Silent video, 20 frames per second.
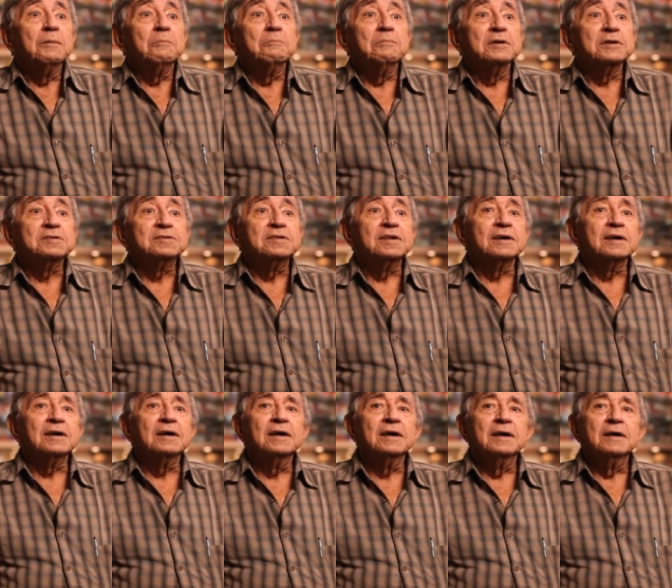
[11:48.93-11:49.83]
But
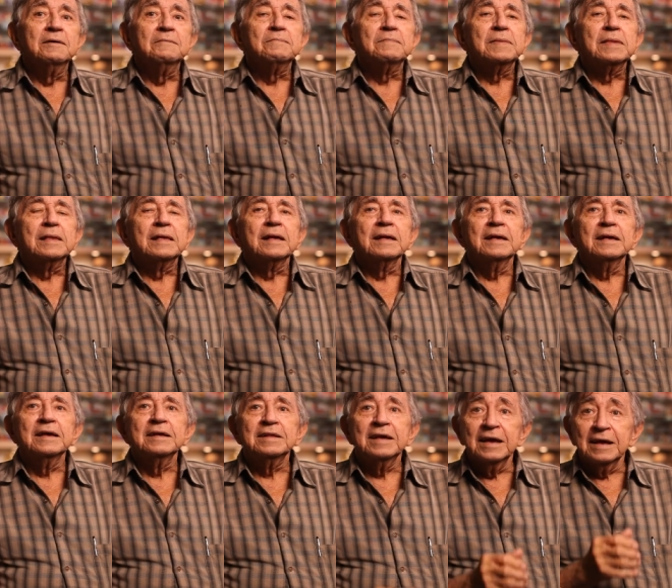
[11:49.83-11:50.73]

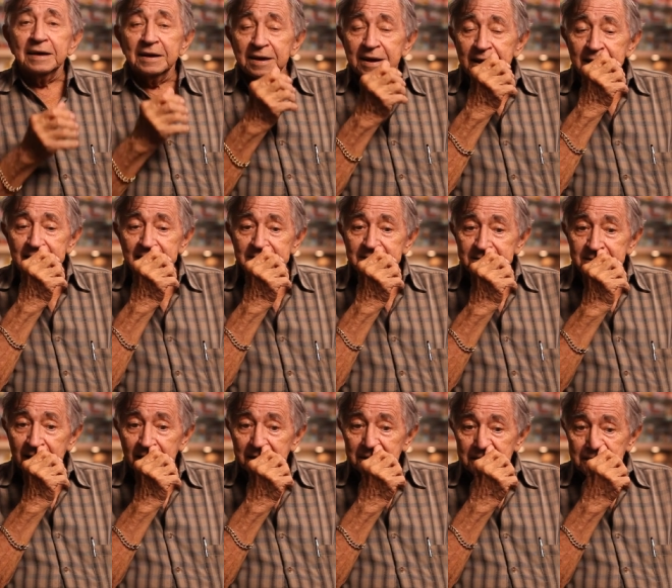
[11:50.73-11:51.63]
it, it, again, it
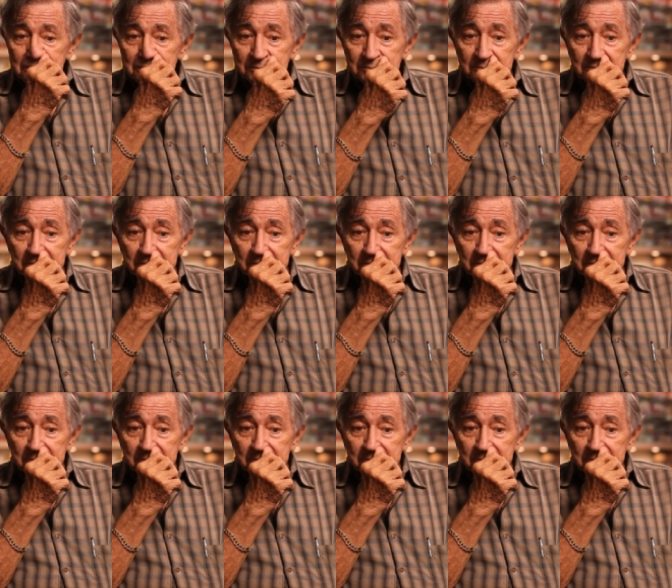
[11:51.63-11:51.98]
started.